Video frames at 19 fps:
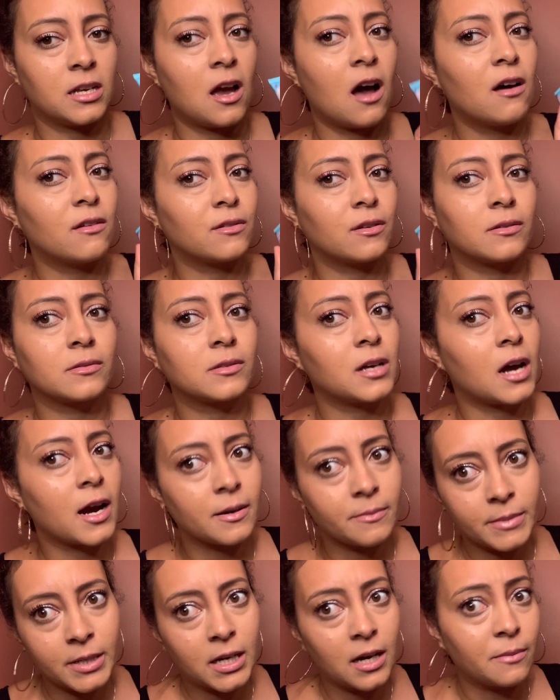Y'all know
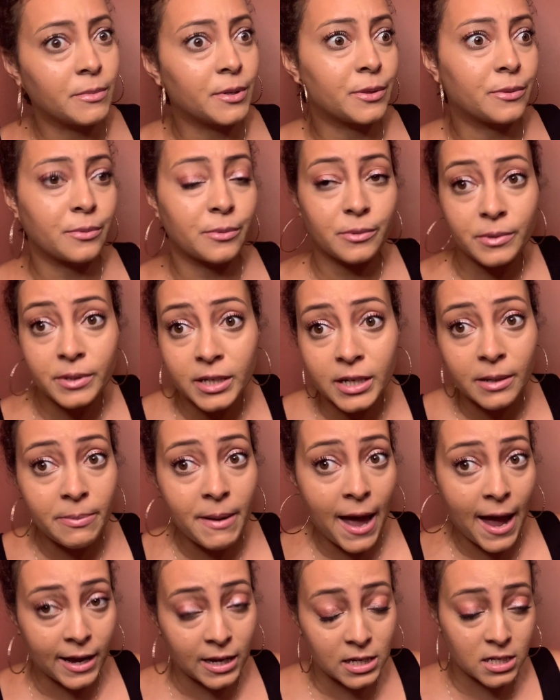Tarte be coming through with their
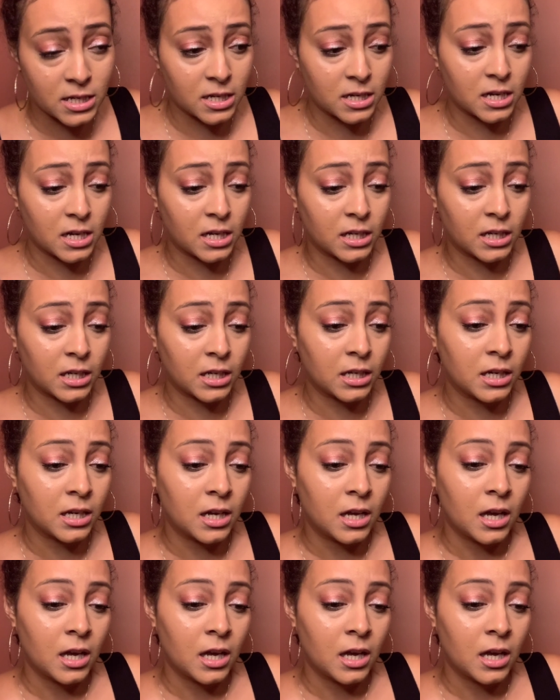packaging, honey.